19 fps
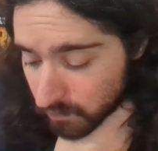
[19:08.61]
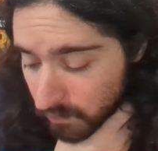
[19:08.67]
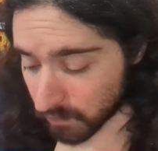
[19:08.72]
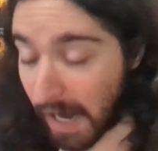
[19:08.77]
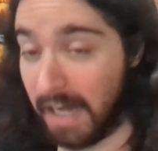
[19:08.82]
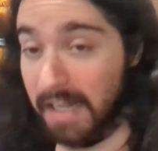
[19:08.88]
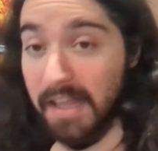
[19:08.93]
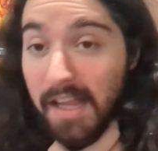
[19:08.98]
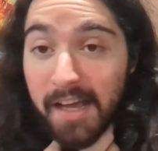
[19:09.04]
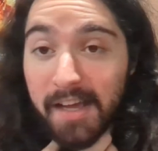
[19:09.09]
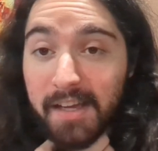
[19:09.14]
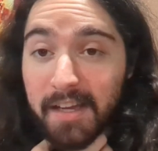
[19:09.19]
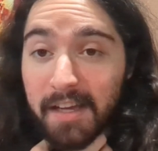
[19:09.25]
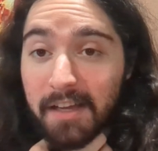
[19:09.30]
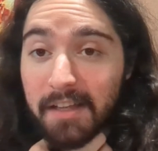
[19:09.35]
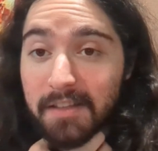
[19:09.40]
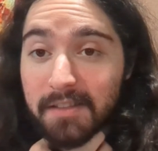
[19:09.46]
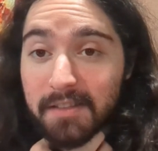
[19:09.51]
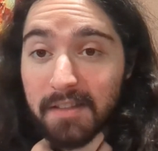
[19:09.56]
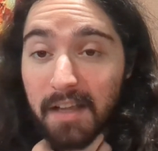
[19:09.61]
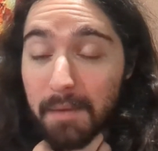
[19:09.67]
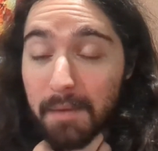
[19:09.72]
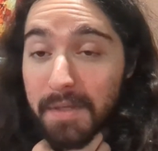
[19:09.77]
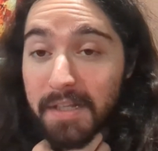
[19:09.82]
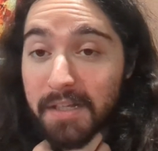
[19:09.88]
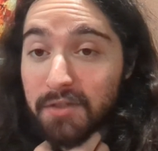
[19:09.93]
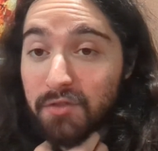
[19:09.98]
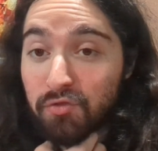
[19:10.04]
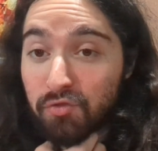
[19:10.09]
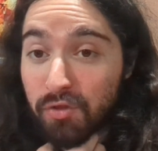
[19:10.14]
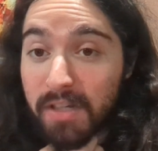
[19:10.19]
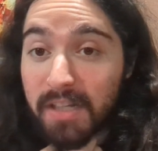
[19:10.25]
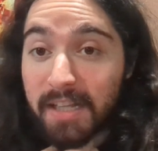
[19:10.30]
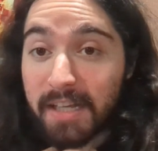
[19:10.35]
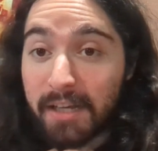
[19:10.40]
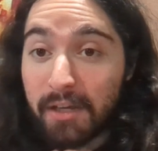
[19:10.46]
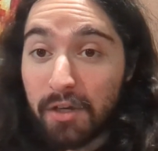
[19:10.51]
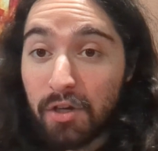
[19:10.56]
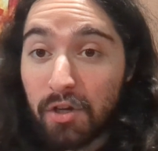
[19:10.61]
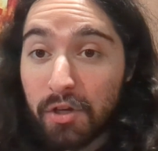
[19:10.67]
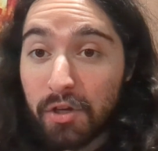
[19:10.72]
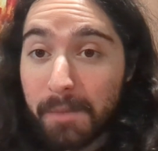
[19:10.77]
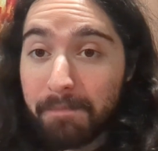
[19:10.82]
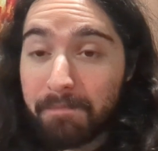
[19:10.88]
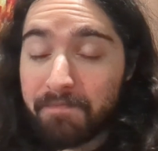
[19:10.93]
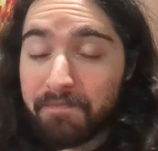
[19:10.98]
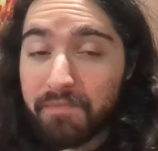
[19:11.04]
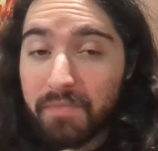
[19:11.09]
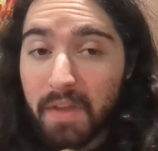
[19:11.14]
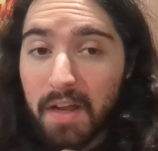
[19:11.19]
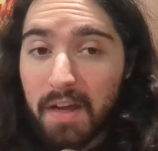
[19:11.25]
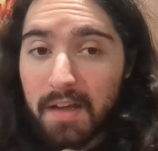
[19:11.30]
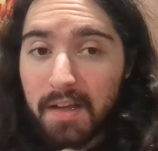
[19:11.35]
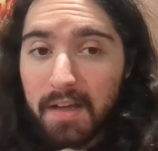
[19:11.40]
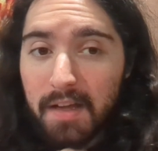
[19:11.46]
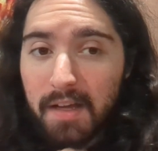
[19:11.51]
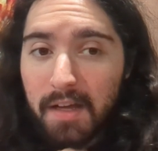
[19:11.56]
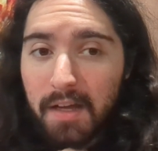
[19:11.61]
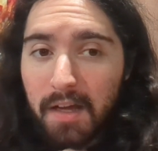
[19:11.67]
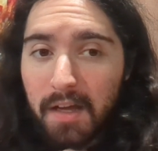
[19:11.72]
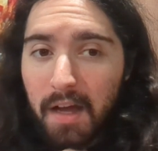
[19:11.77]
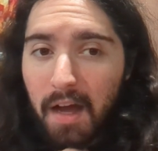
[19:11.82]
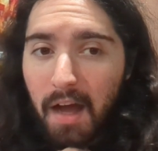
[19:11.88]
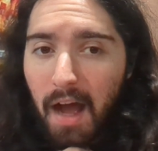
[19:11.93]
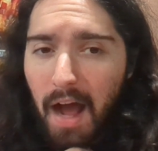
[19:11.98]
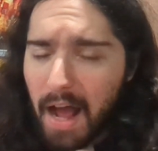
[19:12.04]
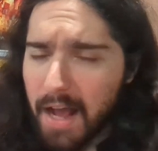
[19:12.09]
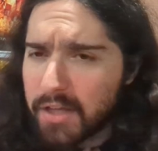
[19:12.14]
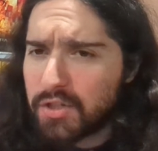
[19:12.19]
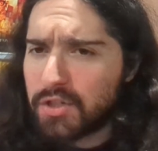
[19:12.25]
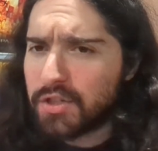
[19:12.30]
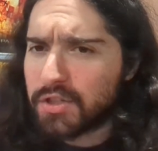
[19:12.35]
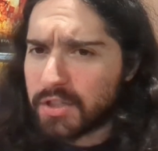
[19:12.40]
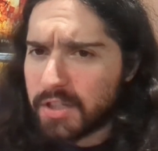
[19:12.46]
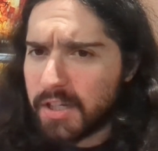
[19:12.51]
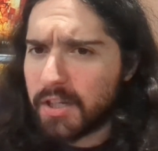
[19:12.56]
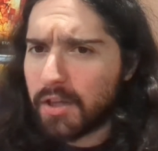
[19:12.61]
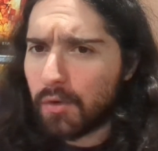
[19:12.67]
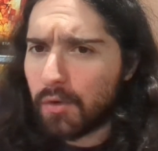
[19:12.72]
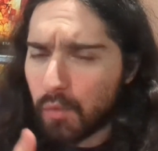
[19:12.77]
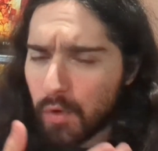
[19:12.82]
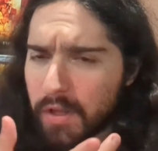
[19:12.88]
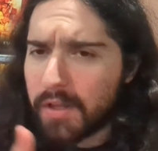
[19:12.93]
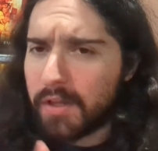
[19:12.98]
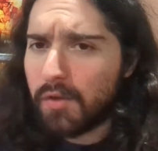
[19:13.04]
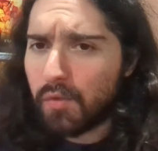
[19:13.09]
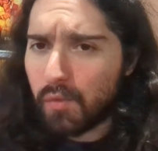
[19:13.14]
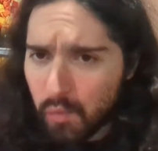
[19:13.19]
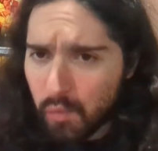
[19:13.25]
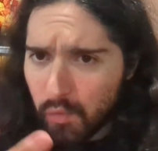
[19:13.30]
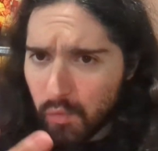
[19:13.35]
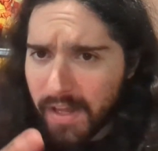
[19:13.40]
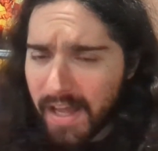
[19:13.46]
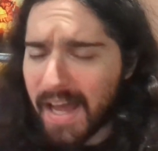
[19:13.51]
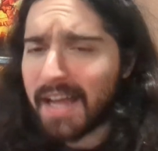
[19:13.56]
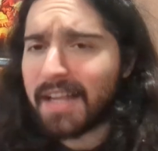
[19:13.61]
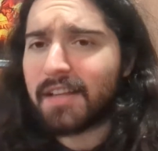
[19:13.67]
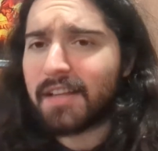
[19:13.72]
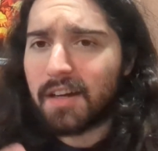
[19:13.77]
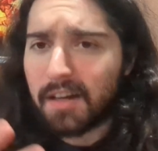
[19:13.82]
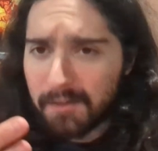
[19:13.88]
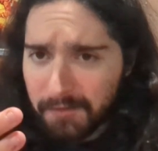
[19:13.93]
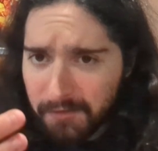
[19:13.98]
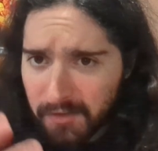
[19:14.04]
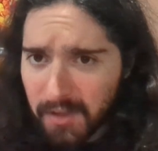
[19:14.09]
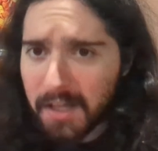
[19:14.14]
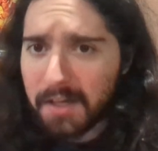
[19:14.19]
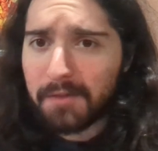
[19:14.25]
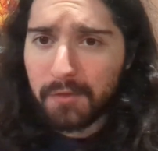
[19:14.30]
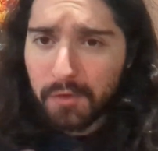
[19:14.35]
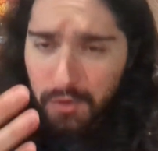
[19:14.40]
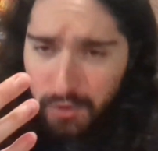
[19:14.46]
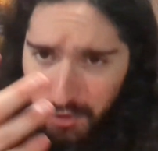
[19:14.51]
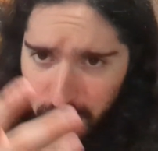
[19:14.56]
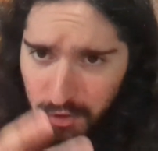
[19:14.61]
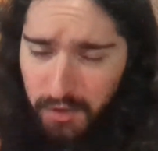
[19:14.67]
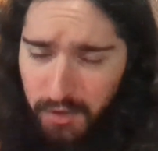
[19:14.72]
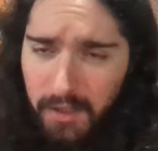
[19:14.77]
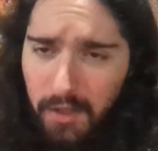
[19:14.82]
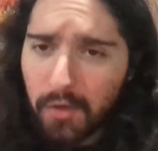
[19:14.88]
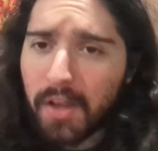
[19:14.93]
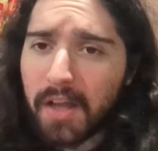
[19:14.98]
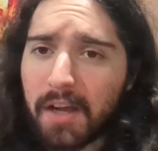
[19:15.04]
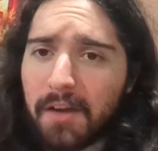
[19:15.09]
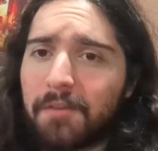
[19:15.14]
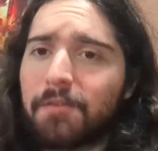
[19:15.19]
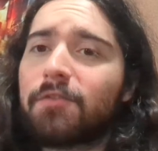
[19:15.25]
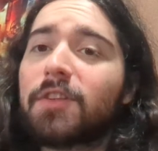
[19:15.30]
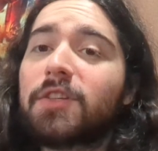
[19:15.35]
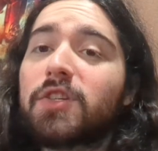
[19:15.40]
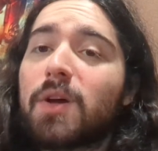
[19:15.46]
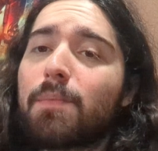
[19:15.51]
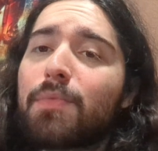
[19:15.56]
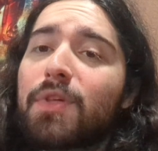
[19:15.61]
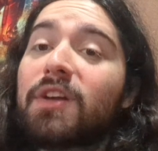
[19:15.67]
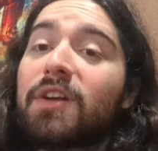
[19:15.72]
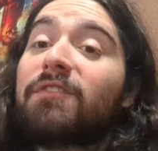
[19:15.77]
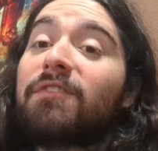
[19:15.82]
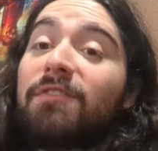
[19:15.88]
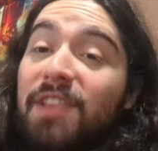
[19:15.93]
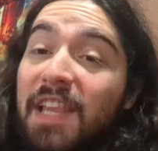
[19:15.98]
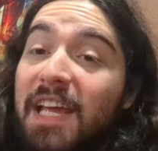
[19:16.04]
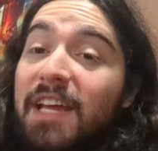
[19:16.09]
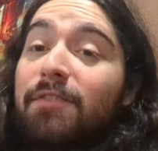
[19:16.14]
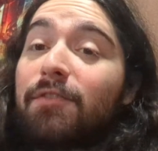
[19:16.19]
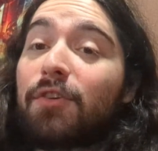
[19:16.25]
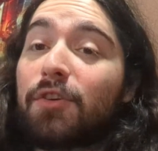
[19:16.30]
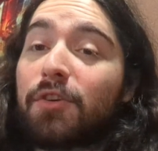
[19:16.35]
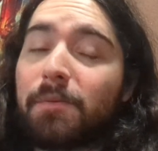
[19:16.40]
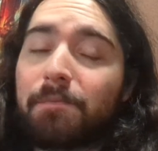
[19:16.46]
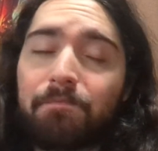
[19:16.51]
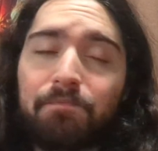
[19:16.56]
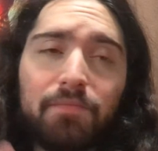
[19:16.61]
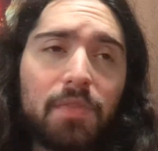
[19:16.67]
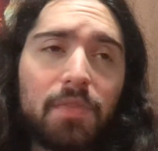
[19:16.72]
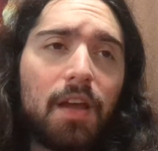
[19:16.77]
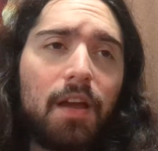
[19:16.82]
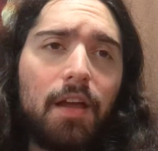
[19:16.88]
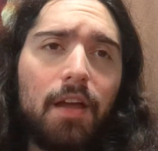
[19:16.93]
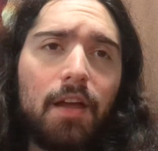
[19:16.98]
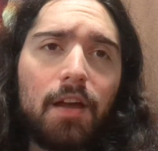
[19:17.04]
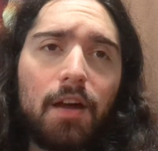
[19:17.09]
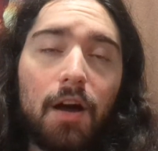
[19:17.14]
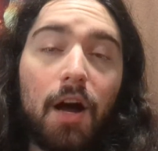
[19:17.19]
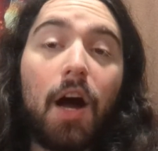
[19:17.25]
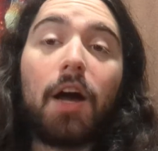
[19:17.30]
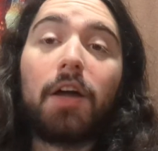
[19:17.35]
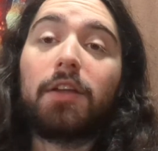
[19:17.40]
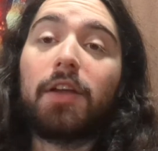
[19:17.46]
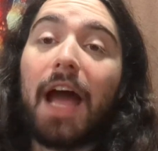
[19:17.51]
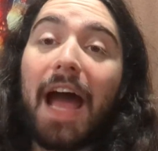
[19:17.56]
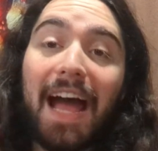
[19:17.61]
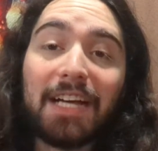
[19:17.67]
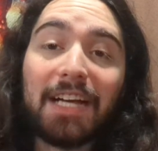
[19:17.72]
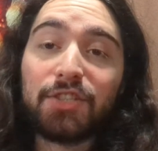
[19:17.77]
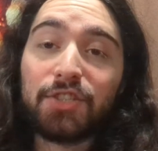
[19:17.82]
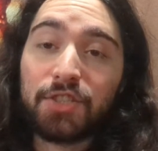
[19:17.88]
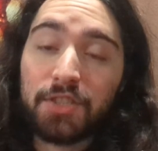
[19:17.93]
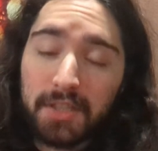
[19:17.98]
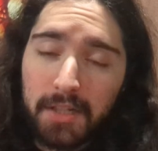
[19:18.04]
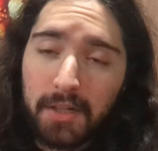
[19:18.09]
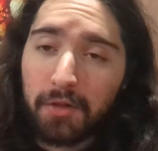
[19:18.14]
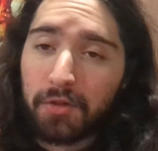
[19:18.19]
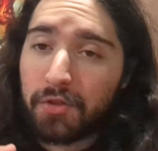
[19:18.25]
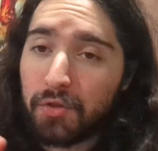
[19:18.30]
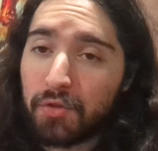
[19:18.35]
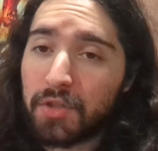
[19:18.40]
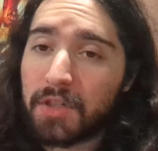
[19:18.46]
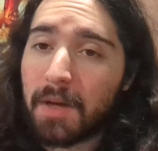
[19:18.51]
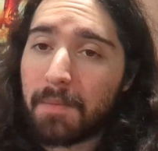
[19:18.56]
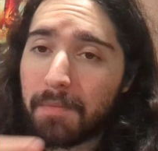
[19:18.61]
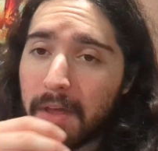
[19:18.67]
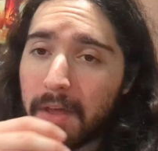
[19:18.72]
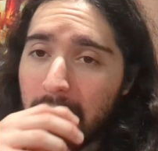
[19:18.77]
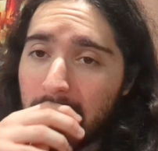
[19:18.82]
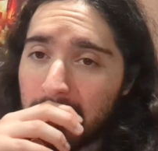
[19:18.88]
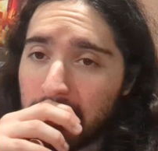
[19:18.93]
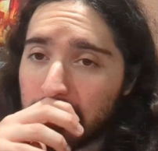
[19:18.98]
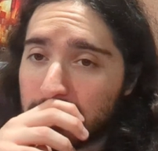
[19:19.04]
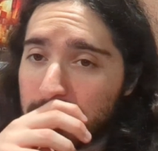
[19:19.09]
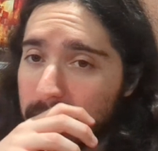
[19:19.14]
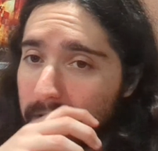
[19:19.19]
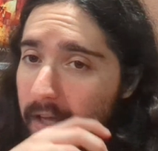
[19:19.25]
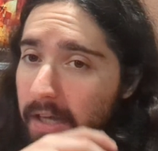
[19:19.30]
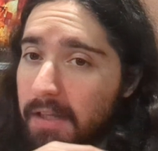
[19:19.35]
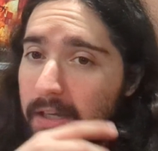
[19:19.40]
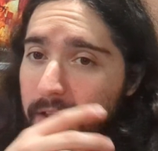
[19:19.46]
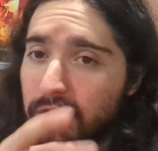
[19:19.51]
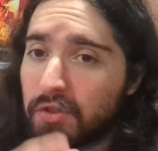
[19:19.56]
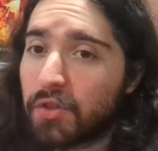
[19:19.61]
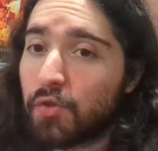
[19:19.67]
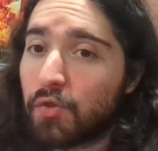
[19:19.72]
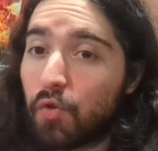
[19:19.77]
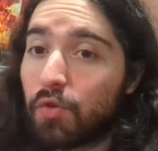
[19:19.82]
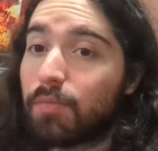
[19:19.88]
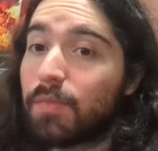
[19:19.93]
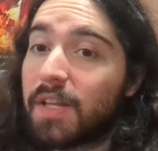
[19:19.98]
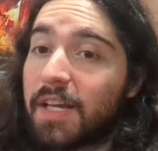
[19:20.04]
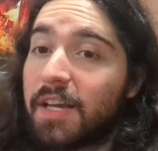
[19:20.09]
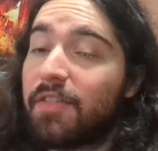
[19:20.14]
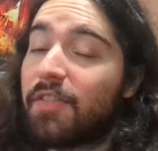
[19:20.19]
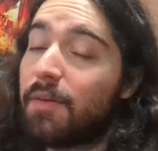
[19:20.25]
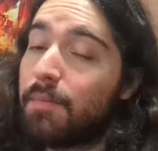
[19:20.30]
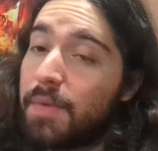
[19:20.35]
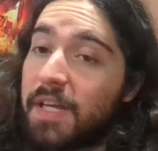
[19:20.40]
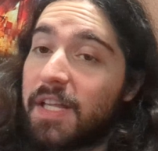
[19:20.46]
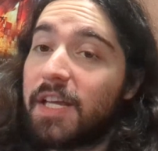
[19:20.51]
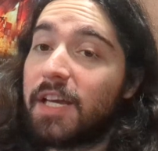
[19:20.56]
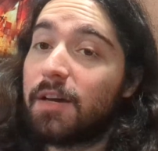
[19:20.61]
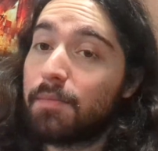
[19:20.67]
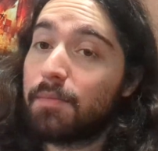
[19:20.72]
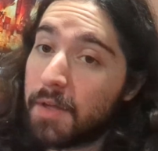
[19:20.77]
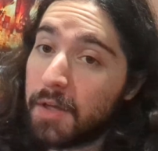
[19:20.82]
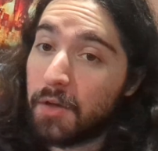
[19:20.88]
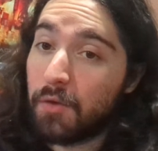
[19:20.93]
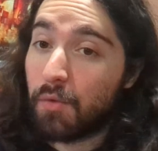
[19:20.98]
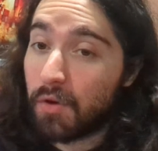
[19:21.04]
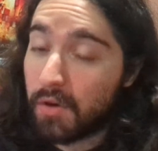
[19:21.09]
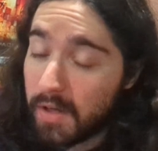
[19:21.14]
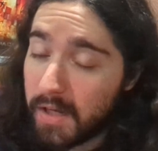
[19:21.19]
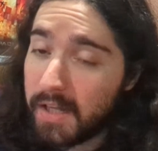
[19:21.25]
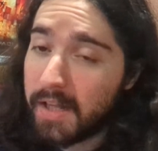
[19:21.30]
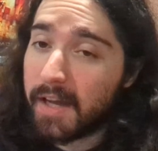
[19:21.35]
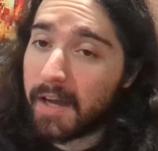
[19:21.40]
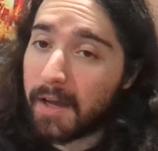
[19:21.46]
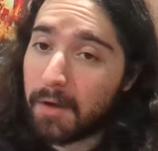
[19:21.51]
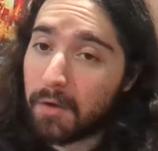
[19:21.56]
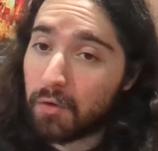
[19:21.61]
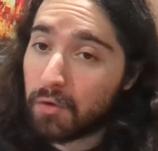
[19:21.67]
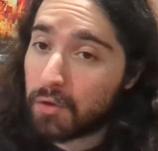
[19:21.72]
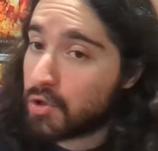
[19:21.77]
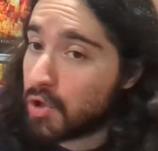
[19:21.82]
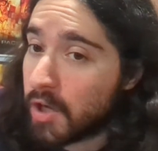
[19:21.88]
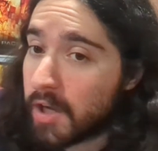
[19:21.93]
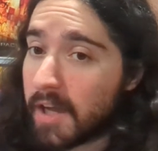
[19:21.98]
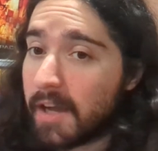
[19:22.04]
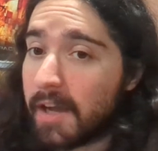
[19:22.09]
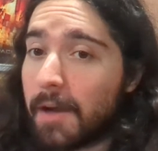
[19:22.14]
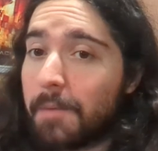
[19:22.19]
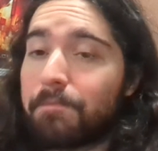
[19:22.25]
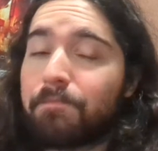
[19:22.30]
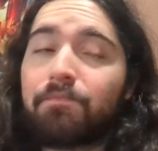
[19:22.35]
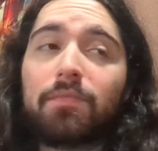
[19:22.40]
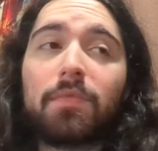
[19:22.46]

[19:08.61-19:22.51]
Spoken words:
I like it. I mean, it's really good. I just, when you get a flavored, something flavored as, to something else that isn't normally in the medium that you are eating it or drinking it,